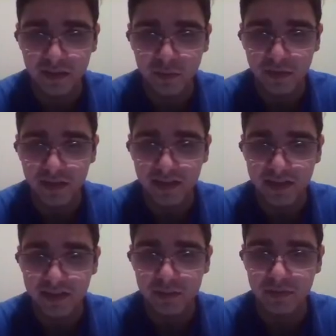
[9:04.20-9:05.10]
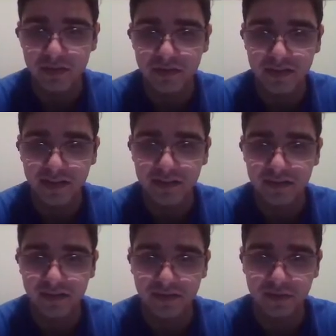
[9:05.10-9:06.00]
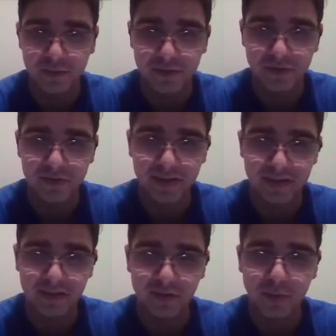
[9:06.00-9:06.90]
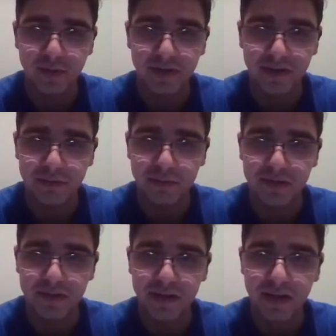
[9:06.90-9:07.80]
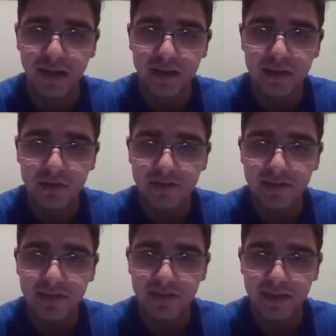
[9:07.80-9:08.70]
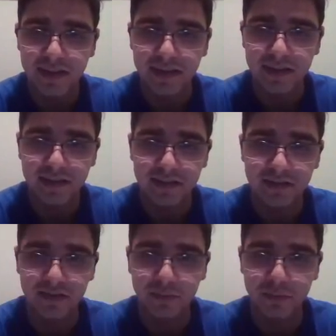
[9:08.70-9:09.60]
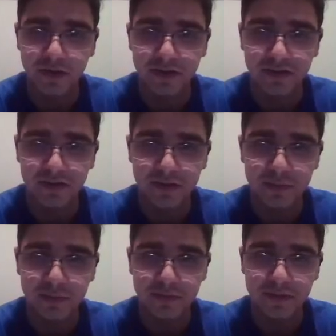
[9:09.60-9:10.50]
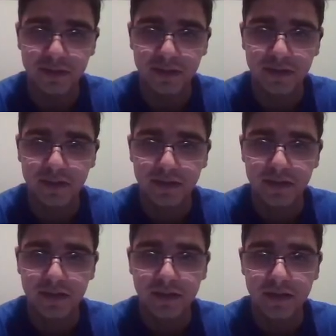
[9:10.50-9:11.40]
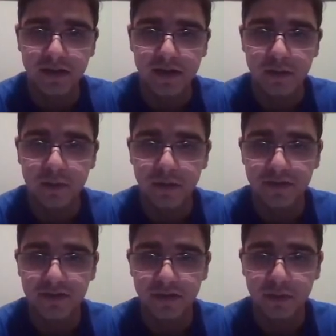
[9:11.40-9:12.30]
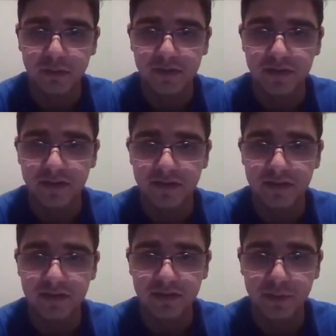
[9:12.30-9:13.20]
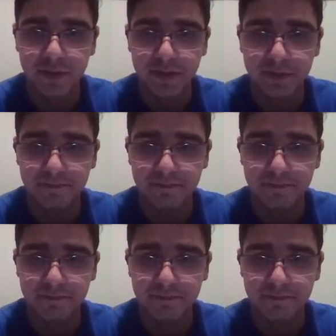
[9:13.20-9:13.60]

want to eye up this a6 square to attack this pawn, but notice that this king can just march upward to this square.